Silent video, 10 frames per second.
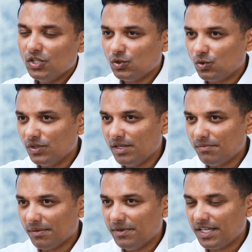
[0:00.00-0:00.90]
through the
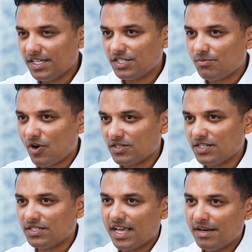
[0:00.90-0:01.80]
implementation
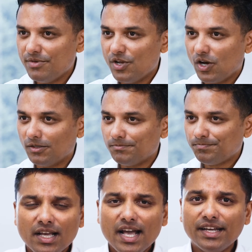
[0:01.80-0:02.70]
process and beyond.
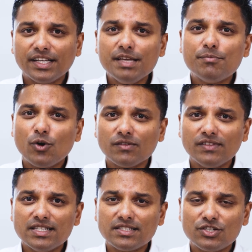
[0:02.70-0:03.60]
And a key point of
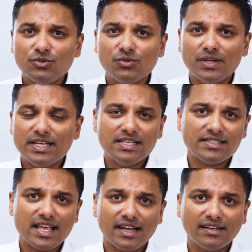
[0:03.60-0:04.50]
this too is
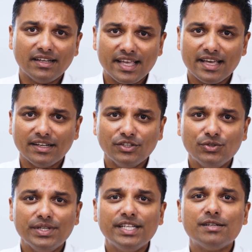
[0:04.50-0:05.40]
that, again,
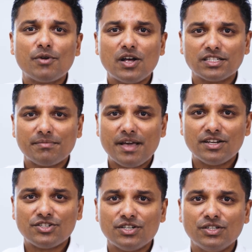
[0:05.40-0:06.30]
you need a project
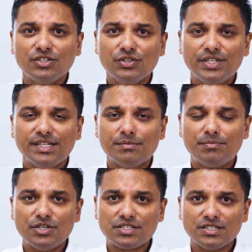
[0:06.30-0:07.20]
manager, you need a
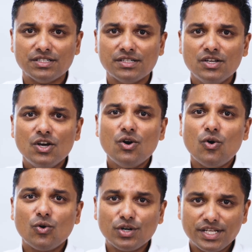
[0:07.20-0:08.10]
person
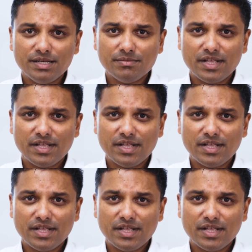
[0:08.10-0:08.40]
or a team